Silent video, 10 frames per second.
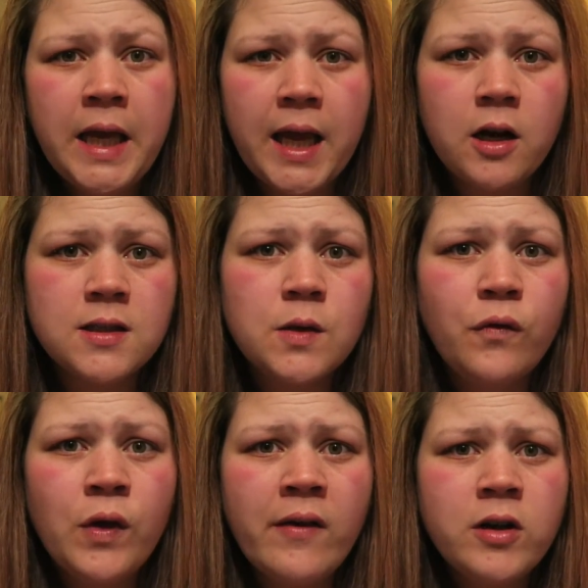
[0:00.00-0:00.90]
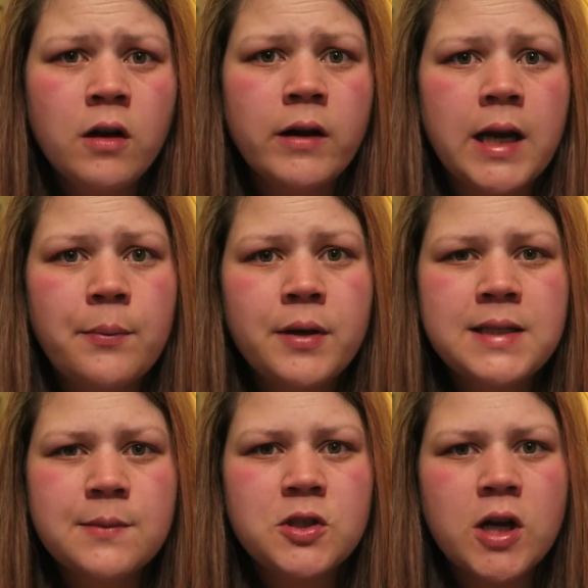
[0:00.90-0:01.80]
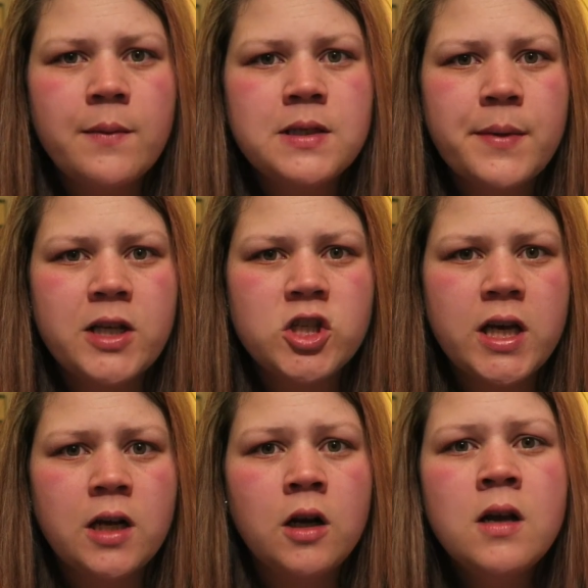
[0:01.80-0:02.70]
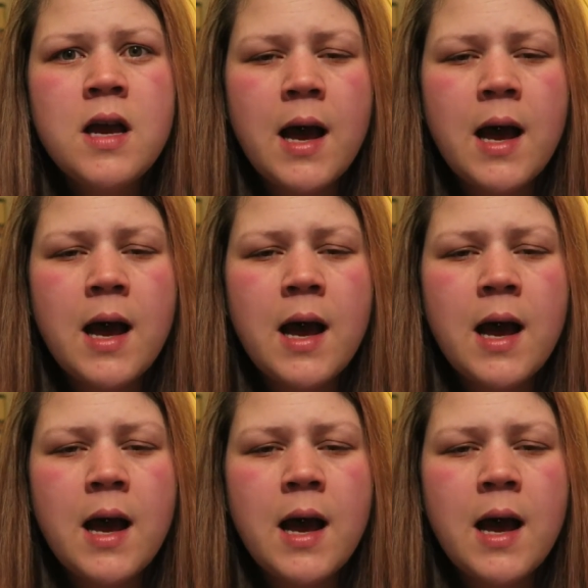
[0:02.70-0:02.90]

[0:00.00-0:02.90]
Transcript: And also if you haven't already, please subscribe to my channel.